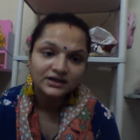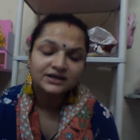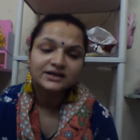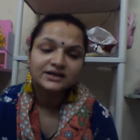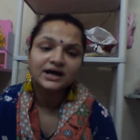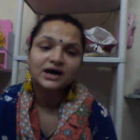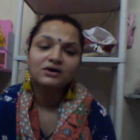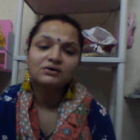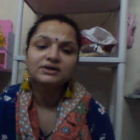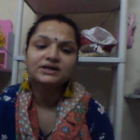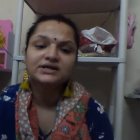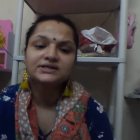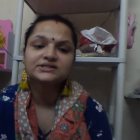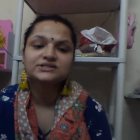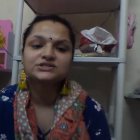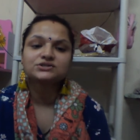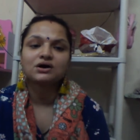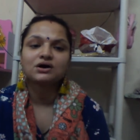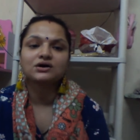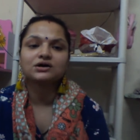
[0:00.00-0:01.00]
Now
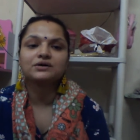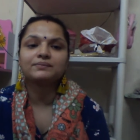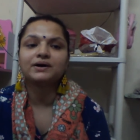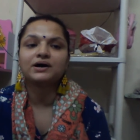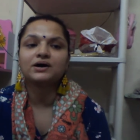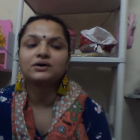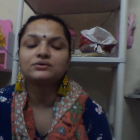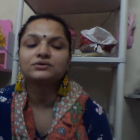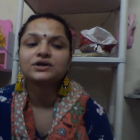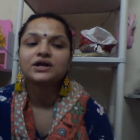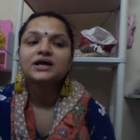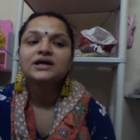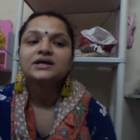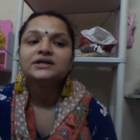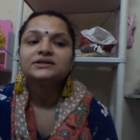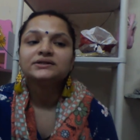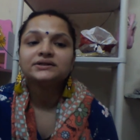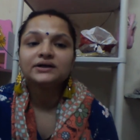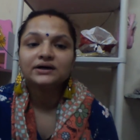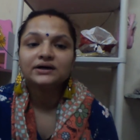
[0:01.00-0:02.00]
let's talk about
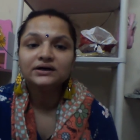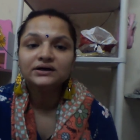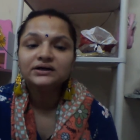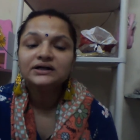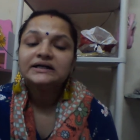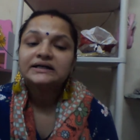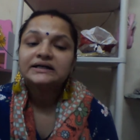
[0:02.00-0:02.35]
the